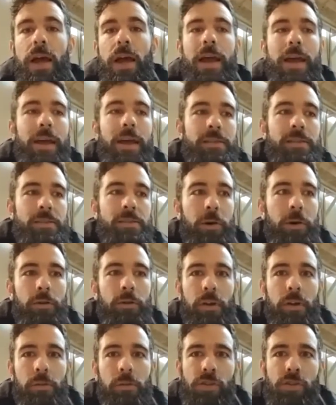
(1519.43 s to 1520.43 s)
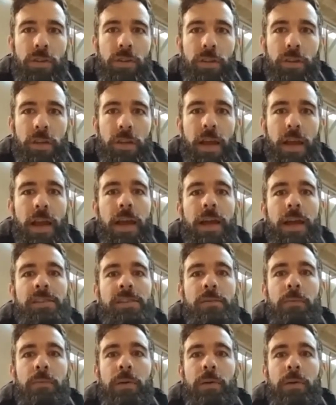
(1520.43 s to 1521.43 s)
It is about community. It is
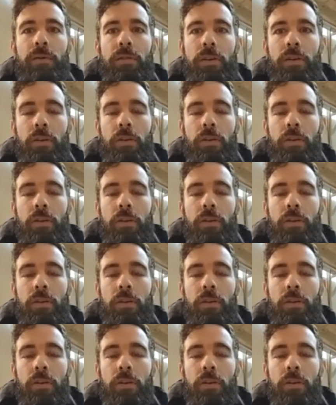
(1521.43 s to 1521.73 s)
about the yeah.